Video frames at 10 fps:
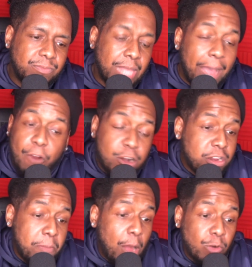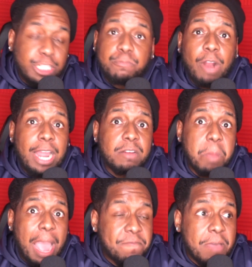I've heard it about Richard Pryor.
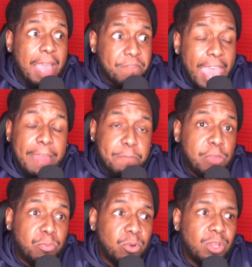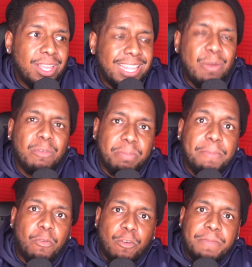I've had people, there were
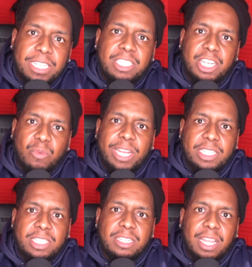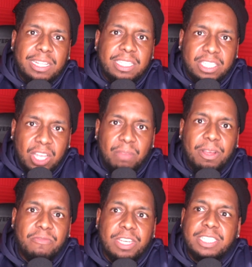people from this generation, like these young
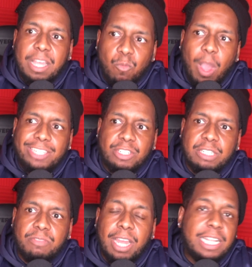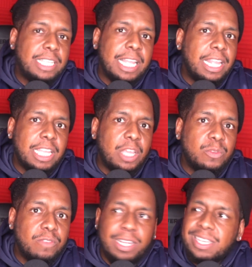motherfuckers that watched Richard Pryor, and they said they didn't think he
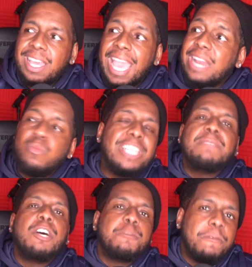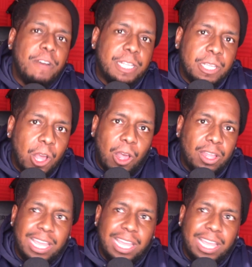was funny. And he wasn't supposed to be funny, y'all.